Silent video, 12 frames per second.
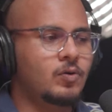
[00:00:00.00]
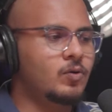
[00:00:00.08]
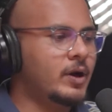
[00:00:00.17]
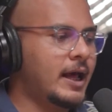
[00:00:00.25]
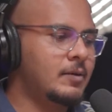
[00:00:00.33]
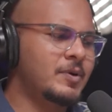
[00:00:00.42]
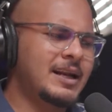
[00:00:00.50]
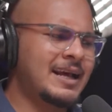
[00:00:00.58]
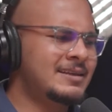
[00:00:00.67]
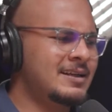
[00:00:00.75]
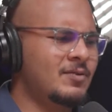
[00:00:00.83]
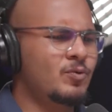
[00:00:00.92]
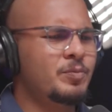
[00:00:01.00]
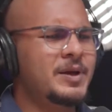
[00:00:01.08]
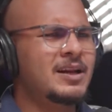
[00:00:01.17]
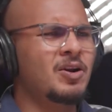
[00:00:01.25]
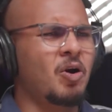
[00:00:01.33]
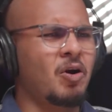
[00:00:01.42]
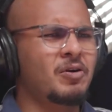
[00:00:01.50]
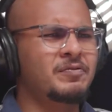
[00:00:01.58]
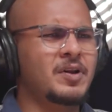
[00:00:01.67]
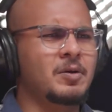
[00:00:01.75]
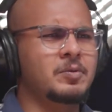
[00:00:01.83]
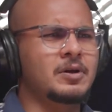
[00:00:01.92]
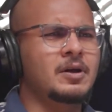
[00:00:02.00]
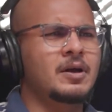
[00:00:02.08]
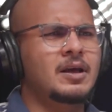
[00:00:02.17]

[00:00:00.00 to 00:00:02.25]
Oh, dude, Albert Einstein would be in a lot of trouble.